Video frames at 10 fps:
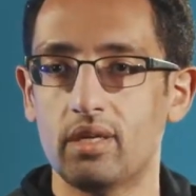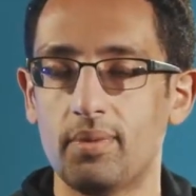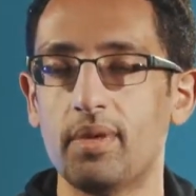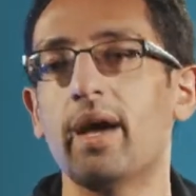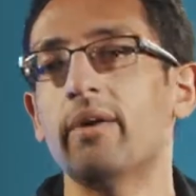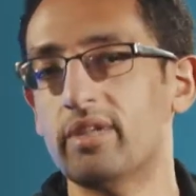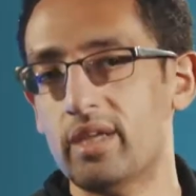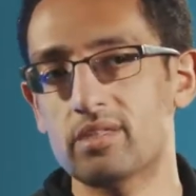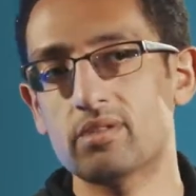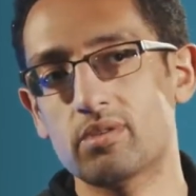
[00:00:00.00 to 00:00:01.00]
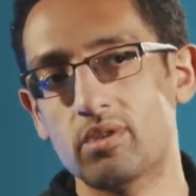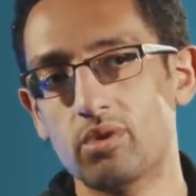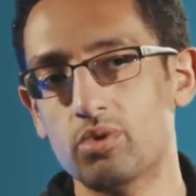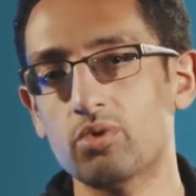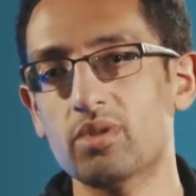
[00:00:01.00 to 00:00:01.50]
I mean, nowadays,
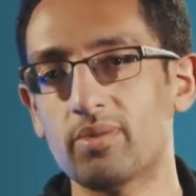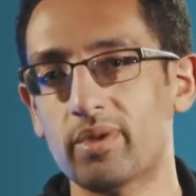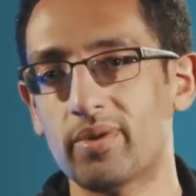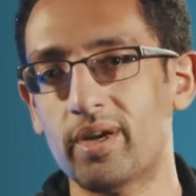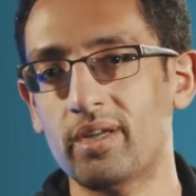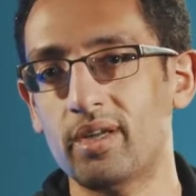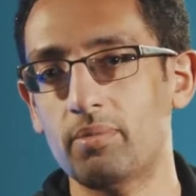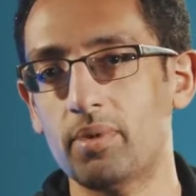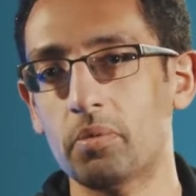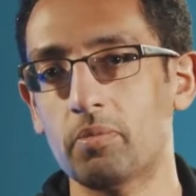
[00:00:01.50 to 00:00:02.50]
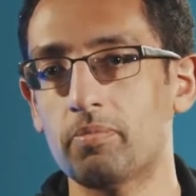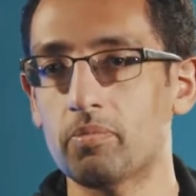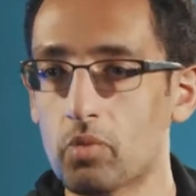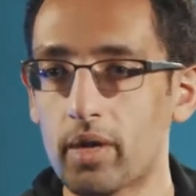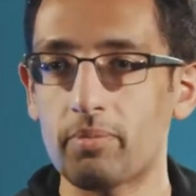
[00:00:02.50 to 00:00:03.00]
you do something right and people
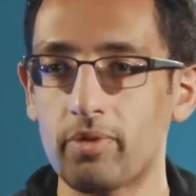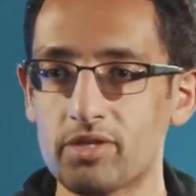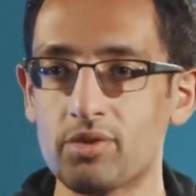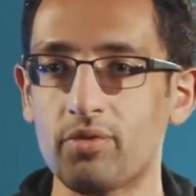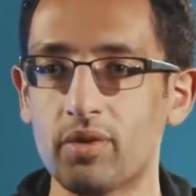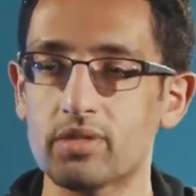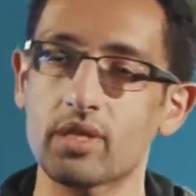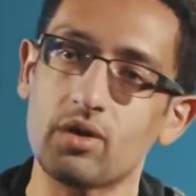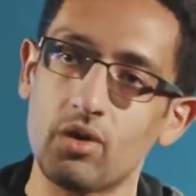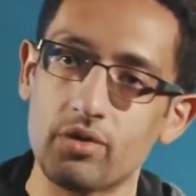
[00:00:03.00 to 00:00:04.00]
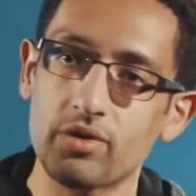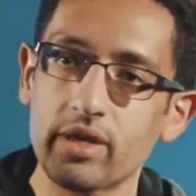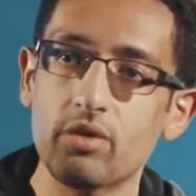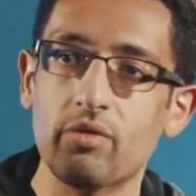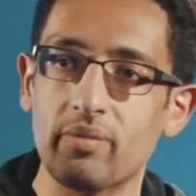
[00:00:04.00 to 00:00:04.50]
want to praise you for it. It's like, oh,
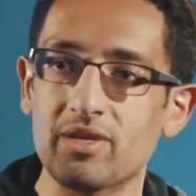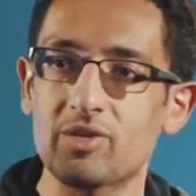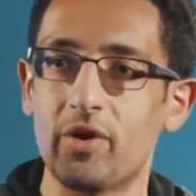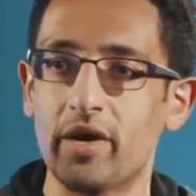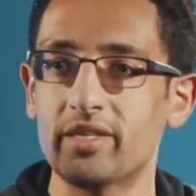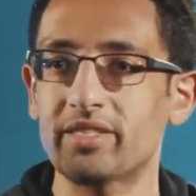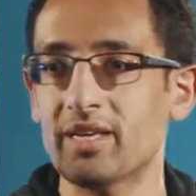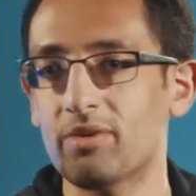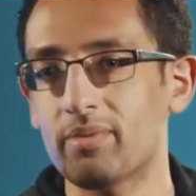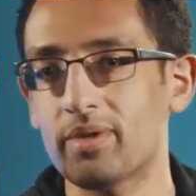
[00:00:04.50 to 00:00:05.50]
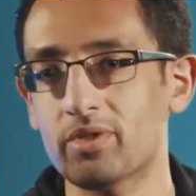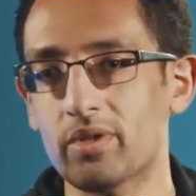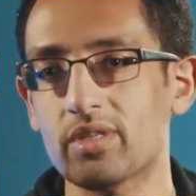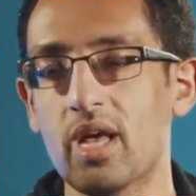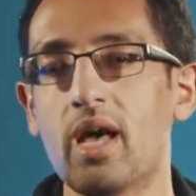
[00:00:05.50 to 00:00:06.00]
thank you for being so honest, thank you for being
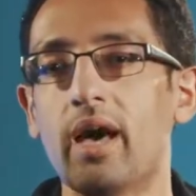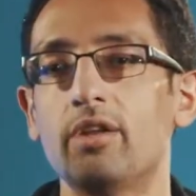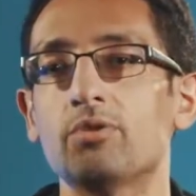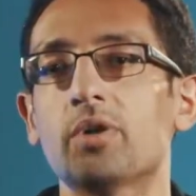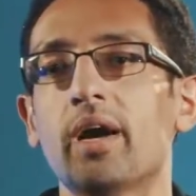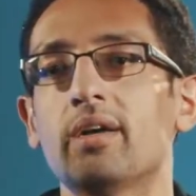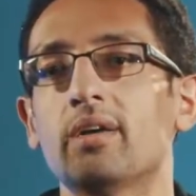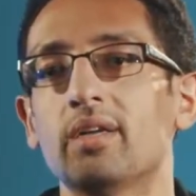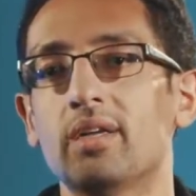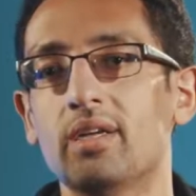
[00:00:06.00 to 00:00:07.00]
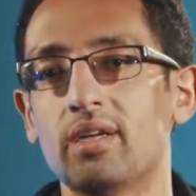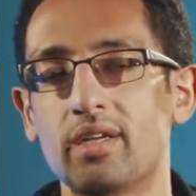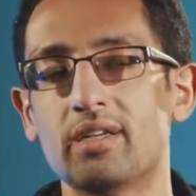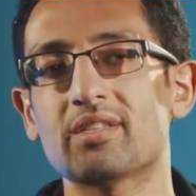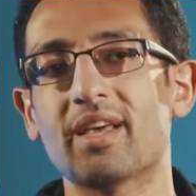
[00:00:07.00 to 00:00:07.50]
so this. And you try to,
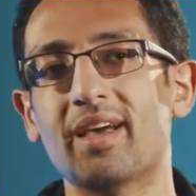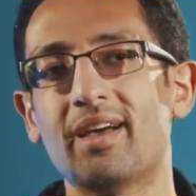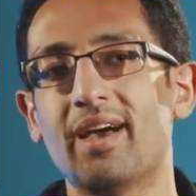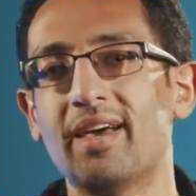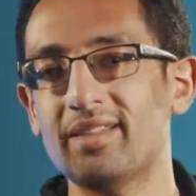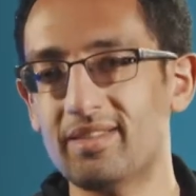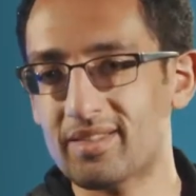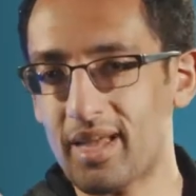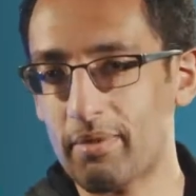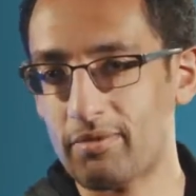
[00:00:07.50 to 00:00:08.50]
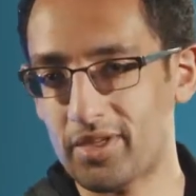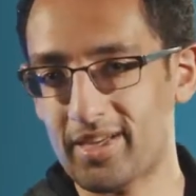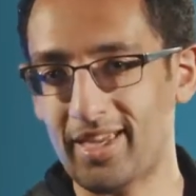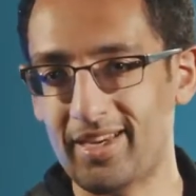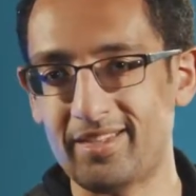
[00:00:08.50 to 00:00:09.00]
it's like a hidden type of
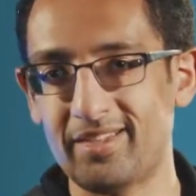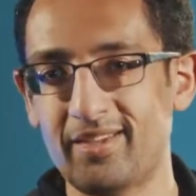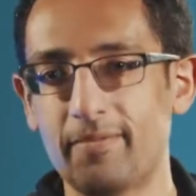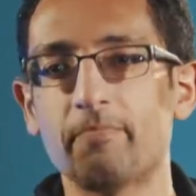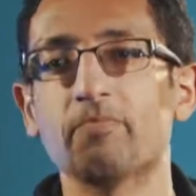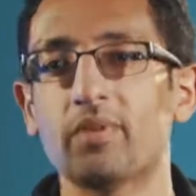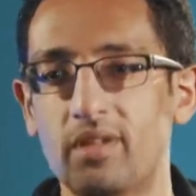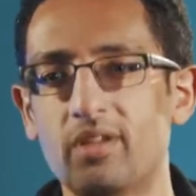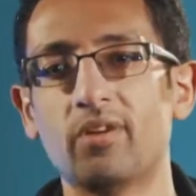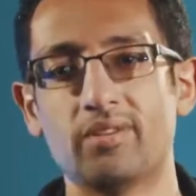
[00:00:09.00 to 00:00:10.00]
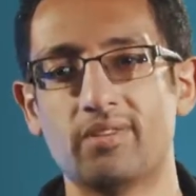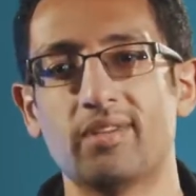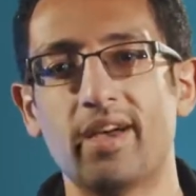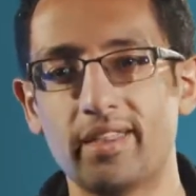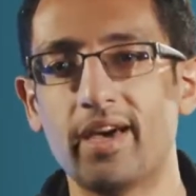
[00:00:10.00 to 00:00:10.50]
shirk in it. You know,
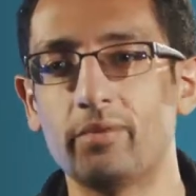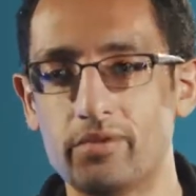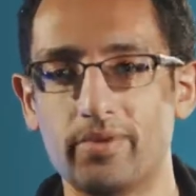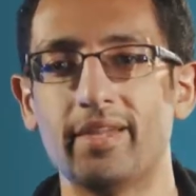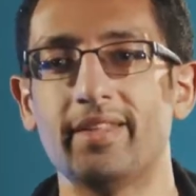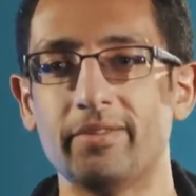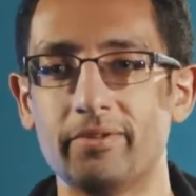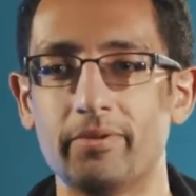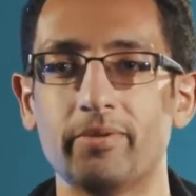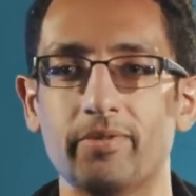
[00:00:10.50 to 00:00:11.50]
I thought it was the right thing to do.